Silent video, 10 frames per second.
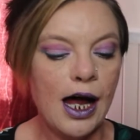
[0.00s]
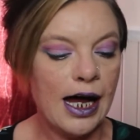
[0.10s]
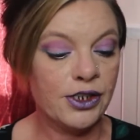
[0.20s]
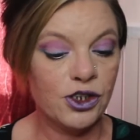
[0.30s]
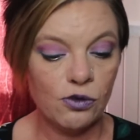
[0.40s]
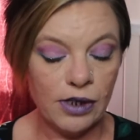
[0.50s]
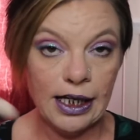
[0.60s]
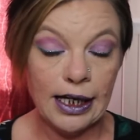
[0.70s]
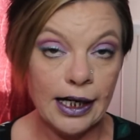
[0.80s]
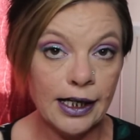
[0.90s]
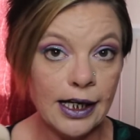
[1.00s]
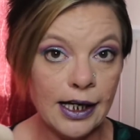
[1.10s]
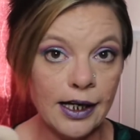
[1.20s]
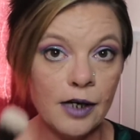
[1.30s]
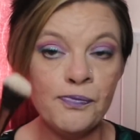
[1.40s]
I do really like
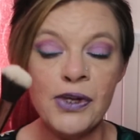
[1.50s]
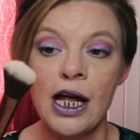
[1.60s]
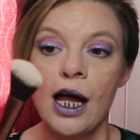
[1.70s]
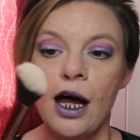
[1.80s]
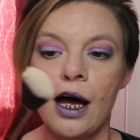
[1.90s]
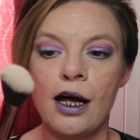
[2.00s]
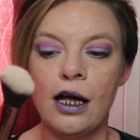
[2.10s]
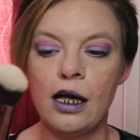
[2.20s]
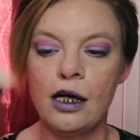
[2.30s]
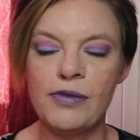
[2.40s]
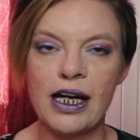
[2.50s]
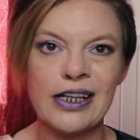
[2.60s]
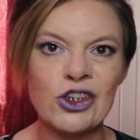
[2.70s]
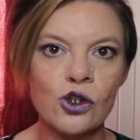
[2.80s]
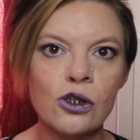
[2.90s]
it.
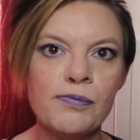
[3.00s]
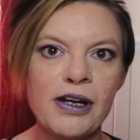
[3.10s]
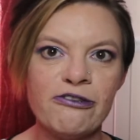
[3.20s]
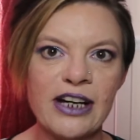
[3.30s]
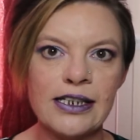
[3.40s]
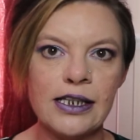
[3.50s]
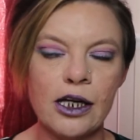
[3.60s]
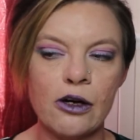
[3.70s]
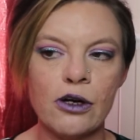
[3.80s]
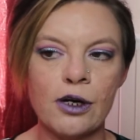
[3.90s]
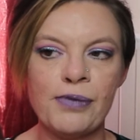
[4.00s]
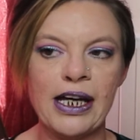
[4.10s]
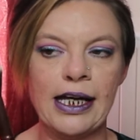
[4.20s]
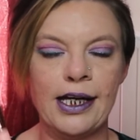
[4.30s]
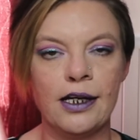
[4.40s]
I struggled a bit finding the
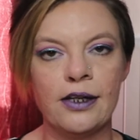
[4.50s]
RRP,